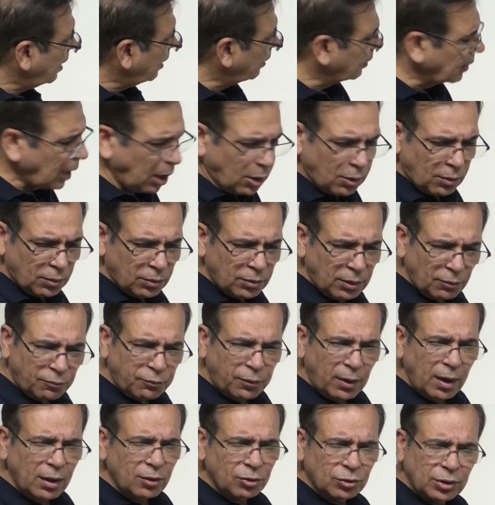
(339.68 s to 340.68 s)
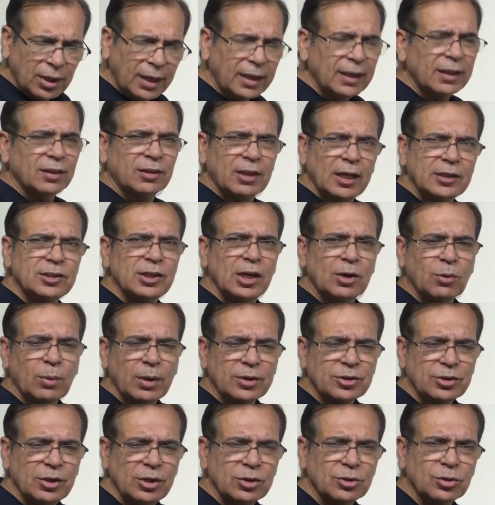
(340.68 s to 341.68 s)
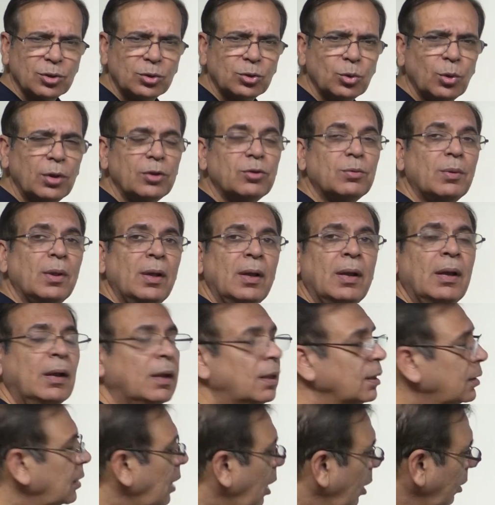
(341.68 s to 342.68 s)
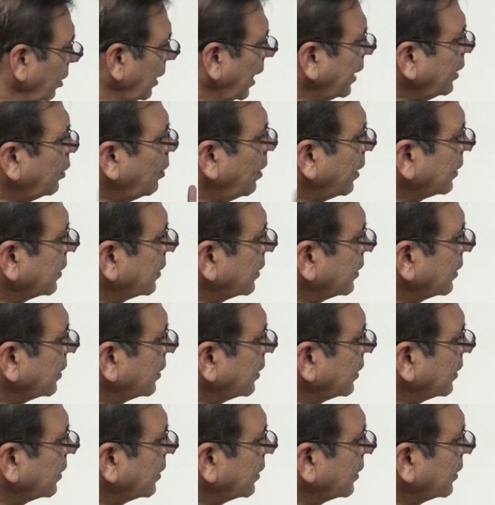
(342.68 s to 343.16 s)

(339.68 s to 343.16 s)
Now, the first thing in such a question you should do is, now that you